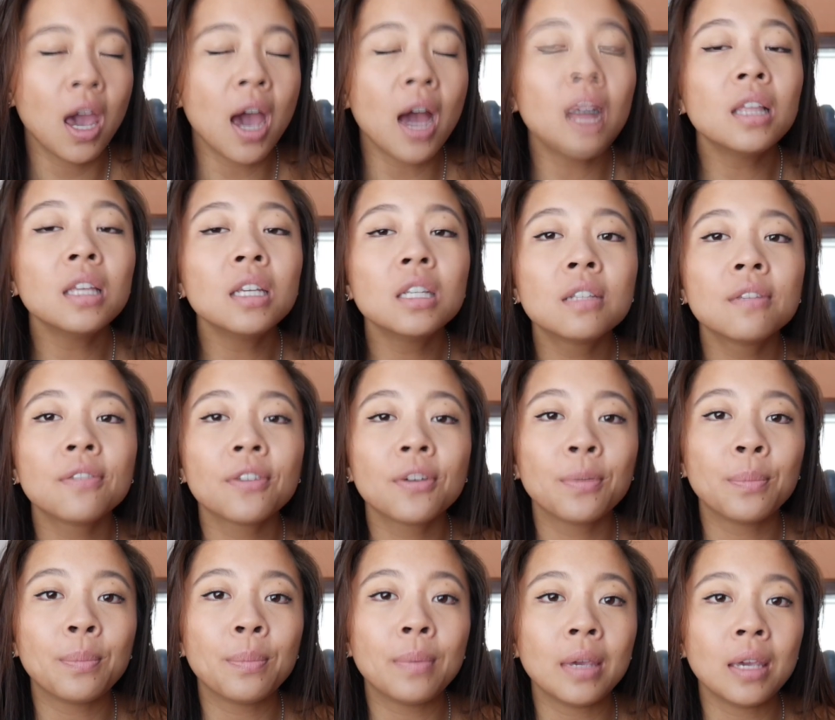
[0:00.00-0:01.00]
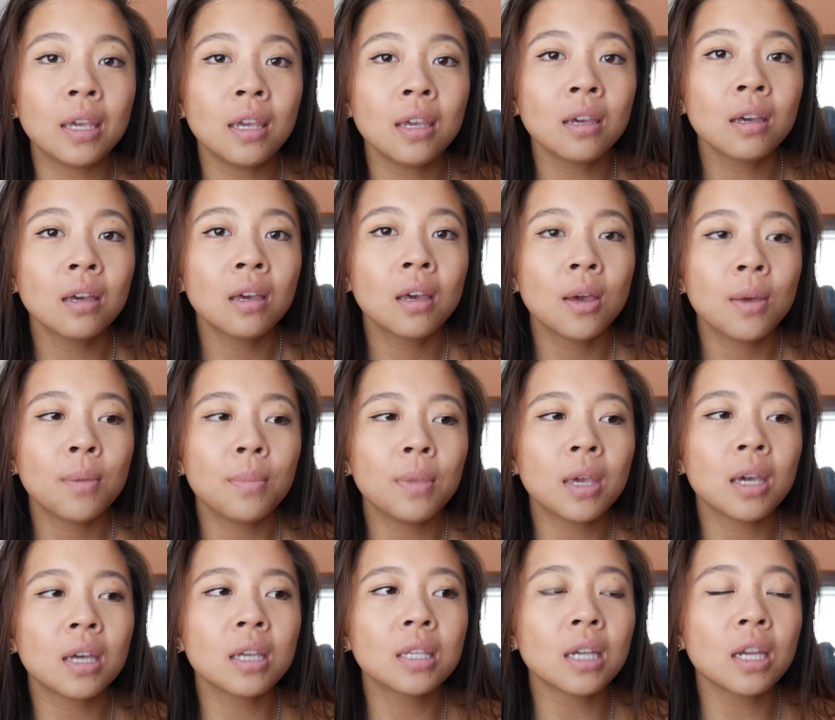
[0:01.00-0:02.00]
At least for me,
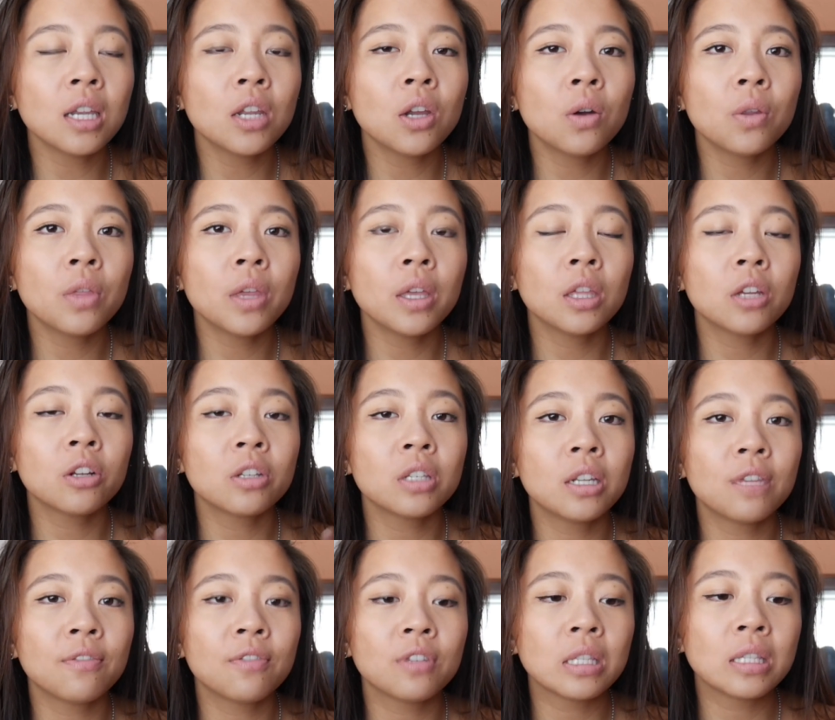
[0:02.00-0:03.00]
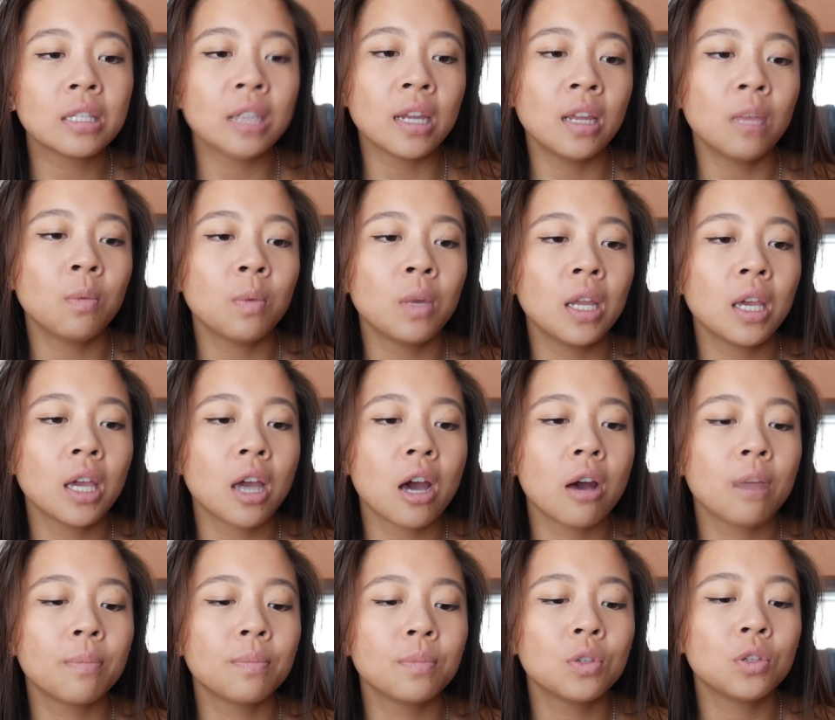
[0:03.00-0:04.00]
because I know that there's a different setting when it
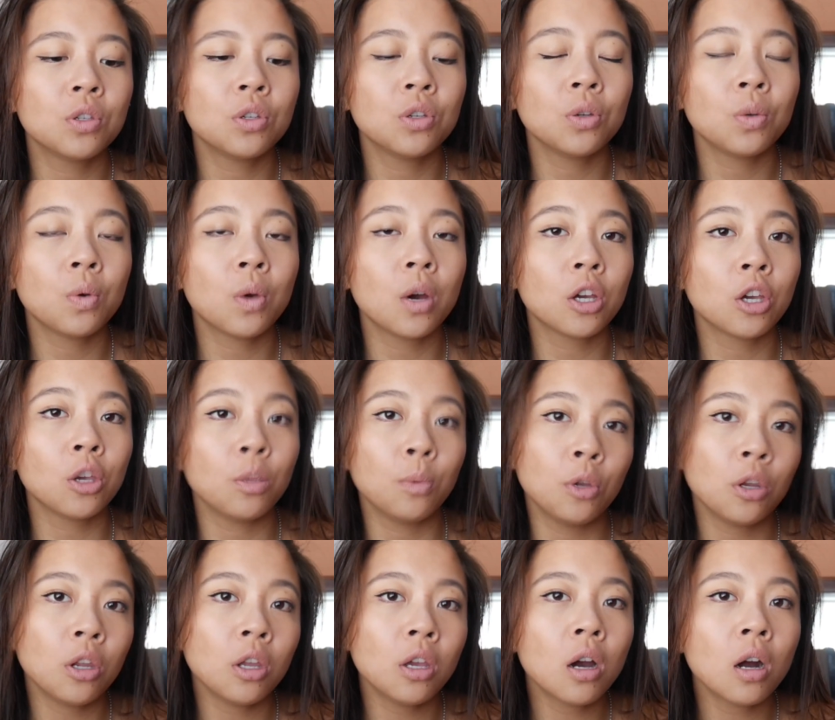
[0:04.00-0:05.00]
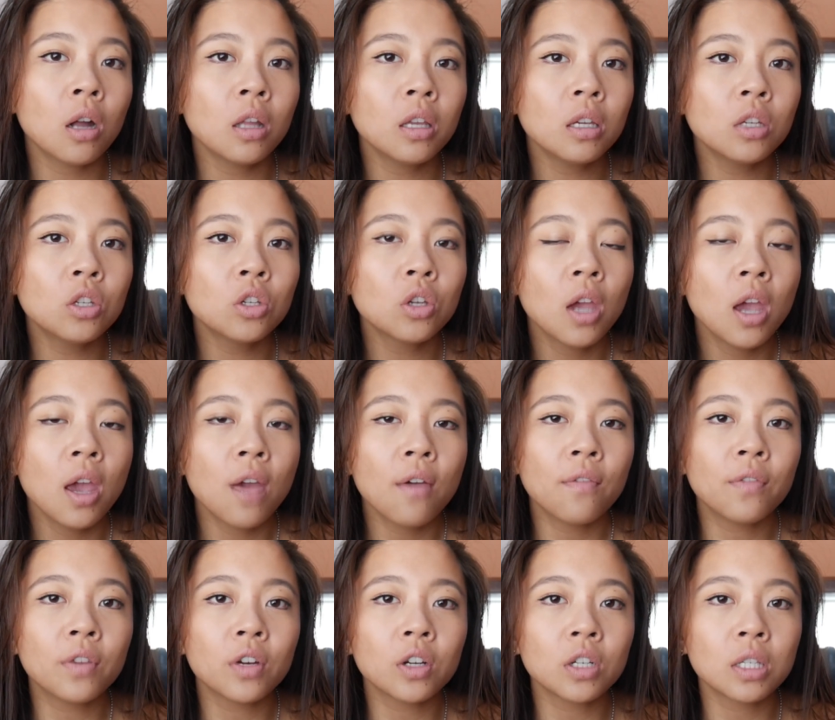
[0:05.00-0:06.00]
comes to a community college
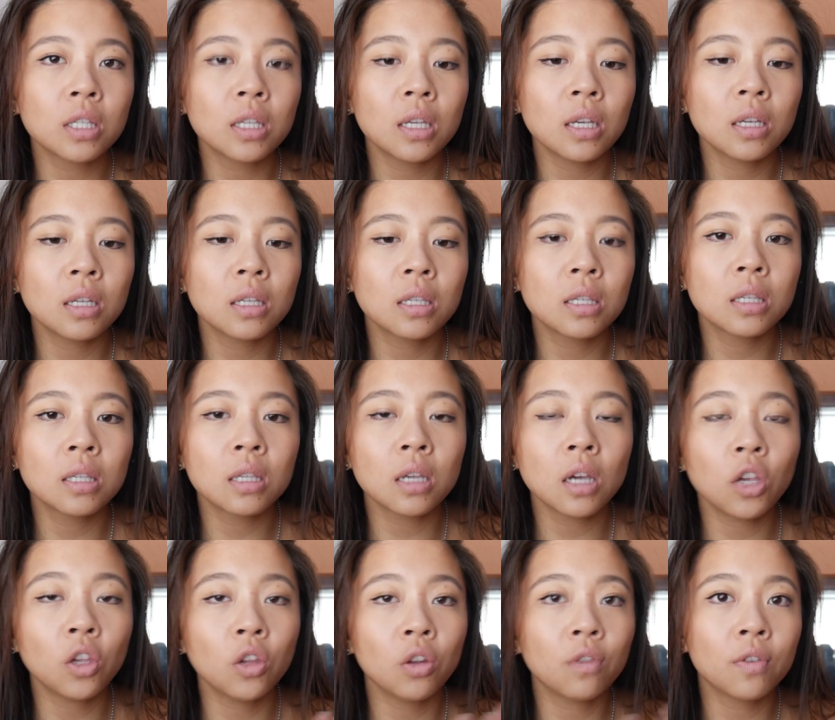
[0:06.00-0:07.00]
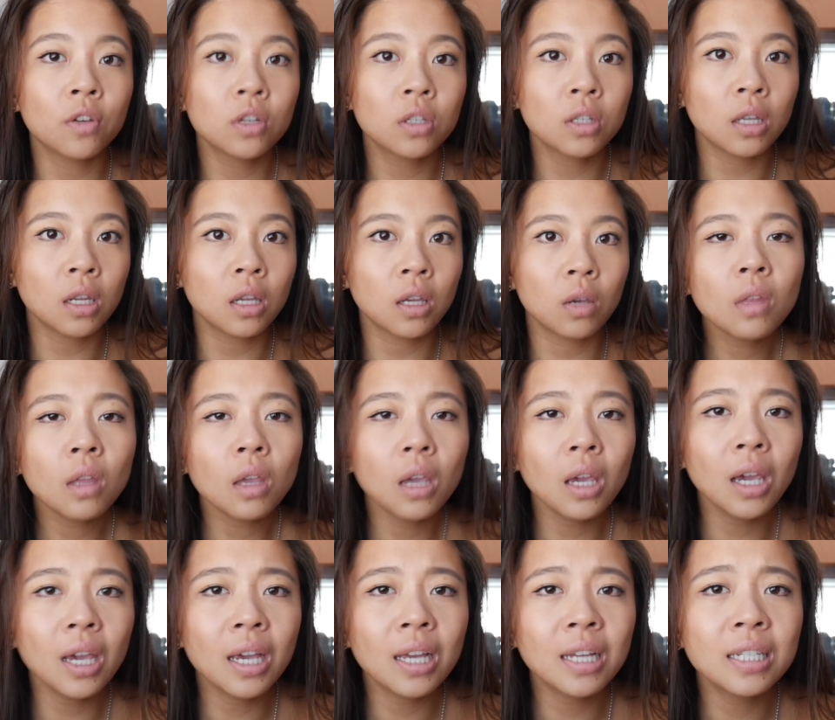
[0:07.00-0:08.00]
versus a university.
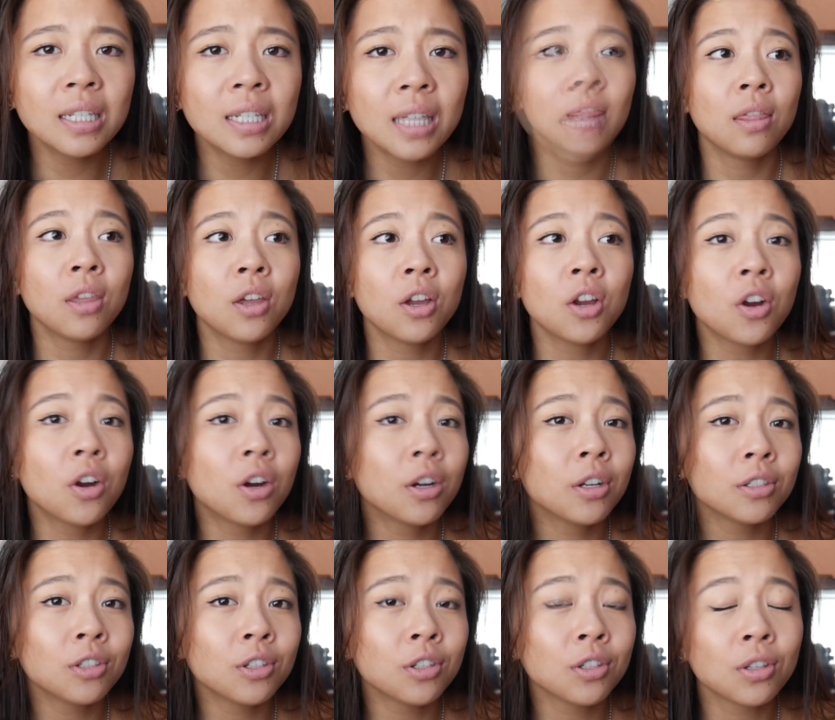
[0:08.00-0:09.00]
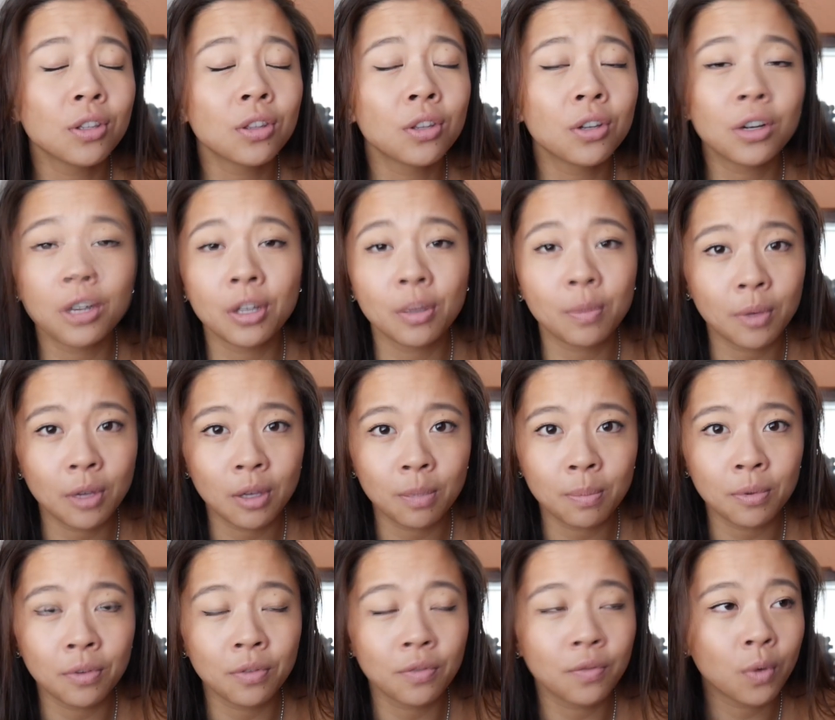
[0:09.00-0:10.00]
And there aren't just 30
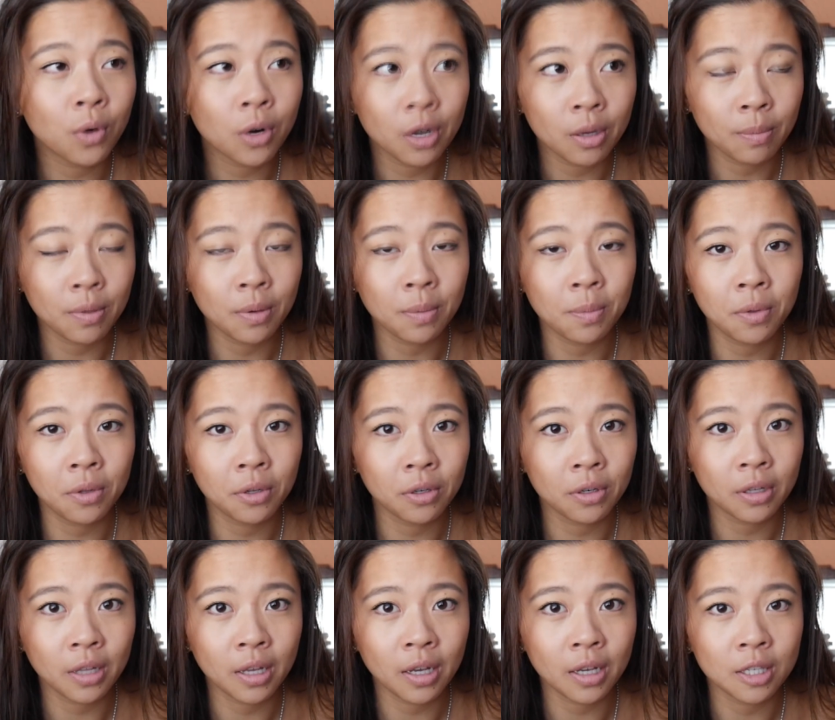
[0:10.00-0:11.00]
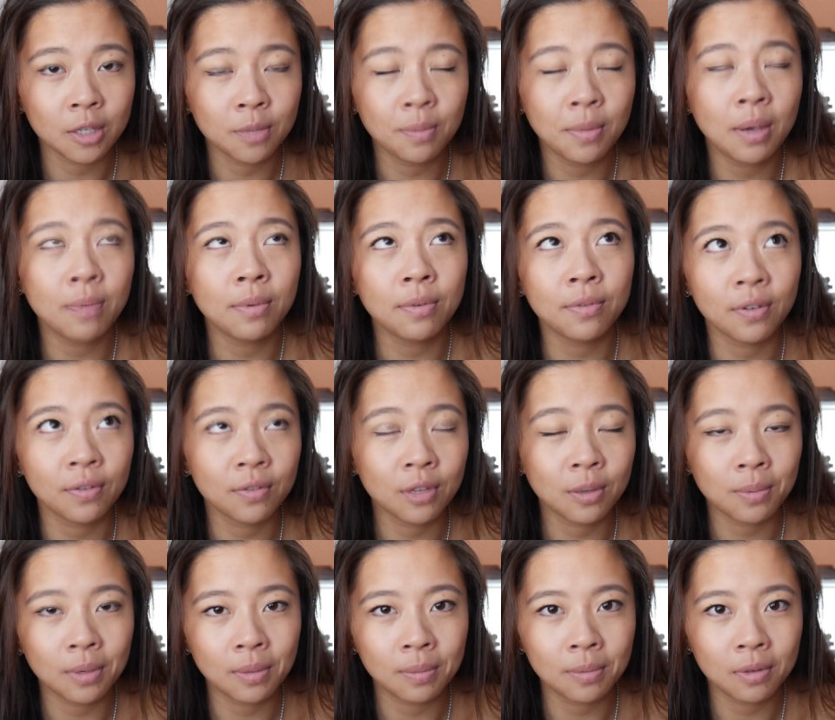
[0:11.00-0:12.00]
people, 40 people in your class, maybe
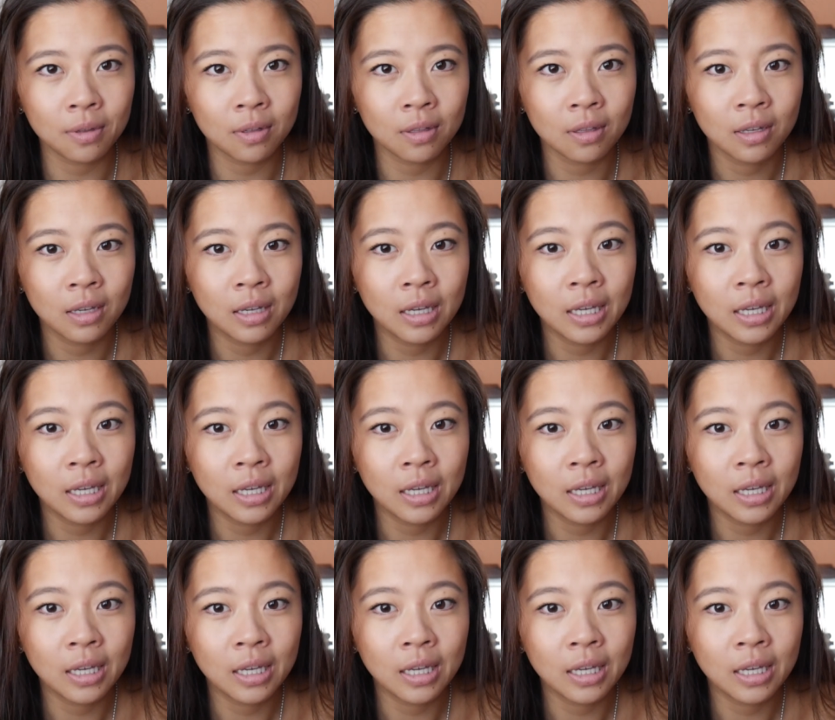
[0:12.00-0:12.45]
50 people.